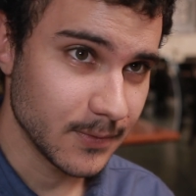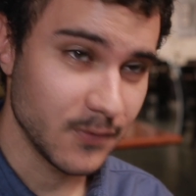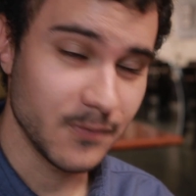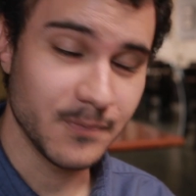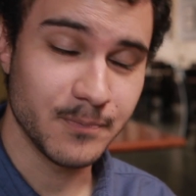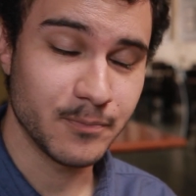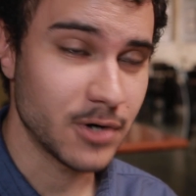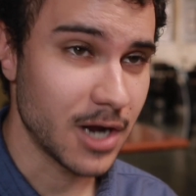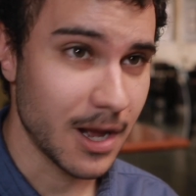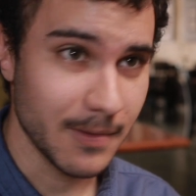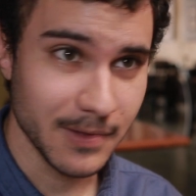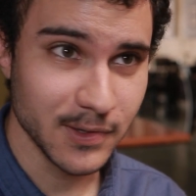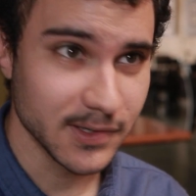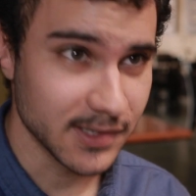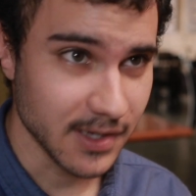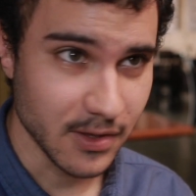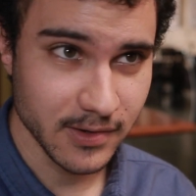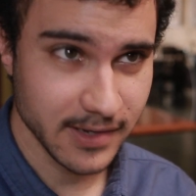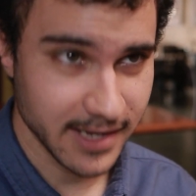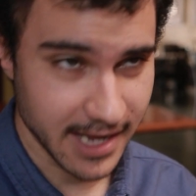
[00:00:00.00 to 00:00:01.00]
You probably
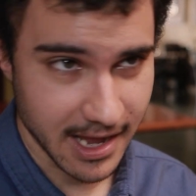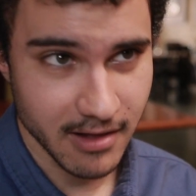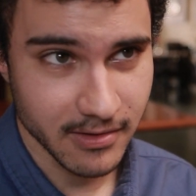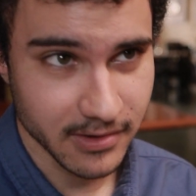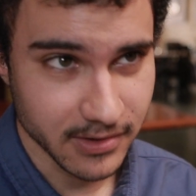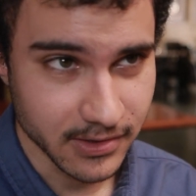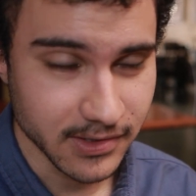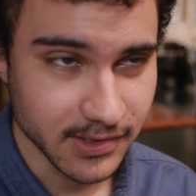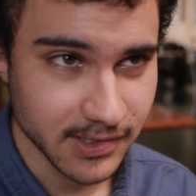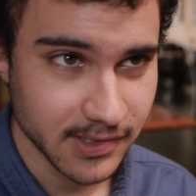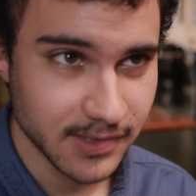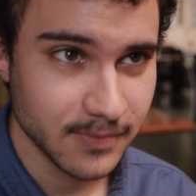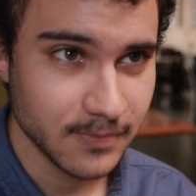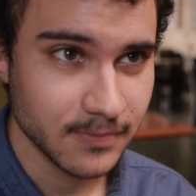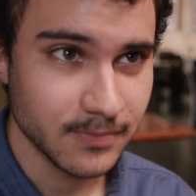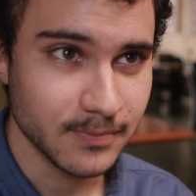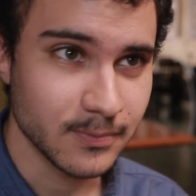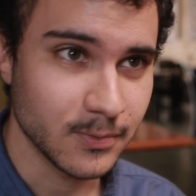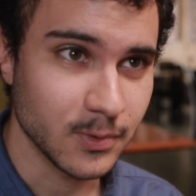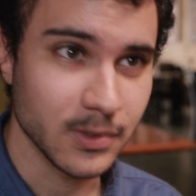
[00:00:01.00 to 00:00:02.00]
use other calendars.
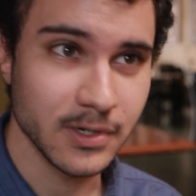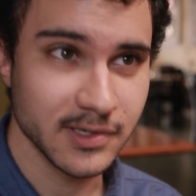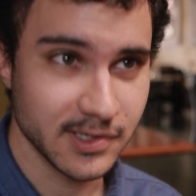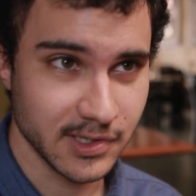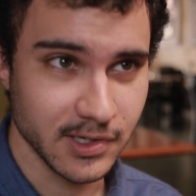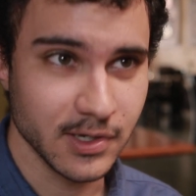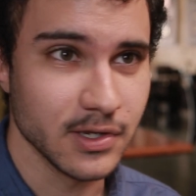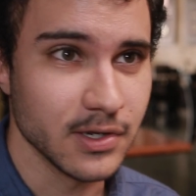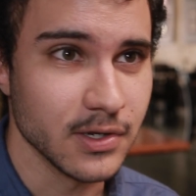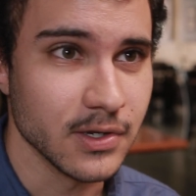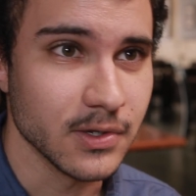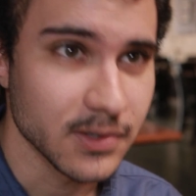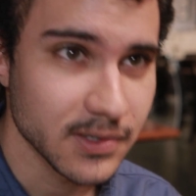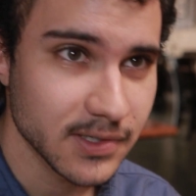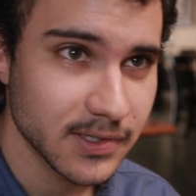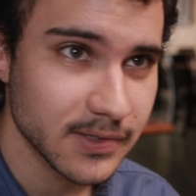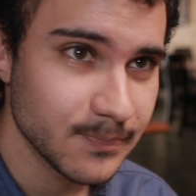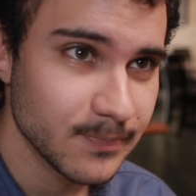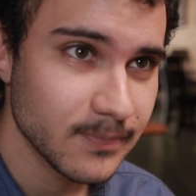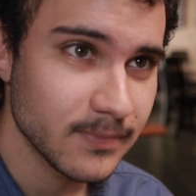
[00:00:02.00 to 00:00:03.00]
Well, here's the good
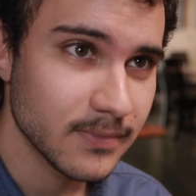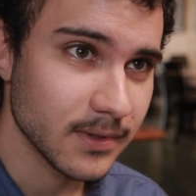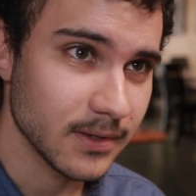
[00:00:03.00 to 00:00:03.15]
news.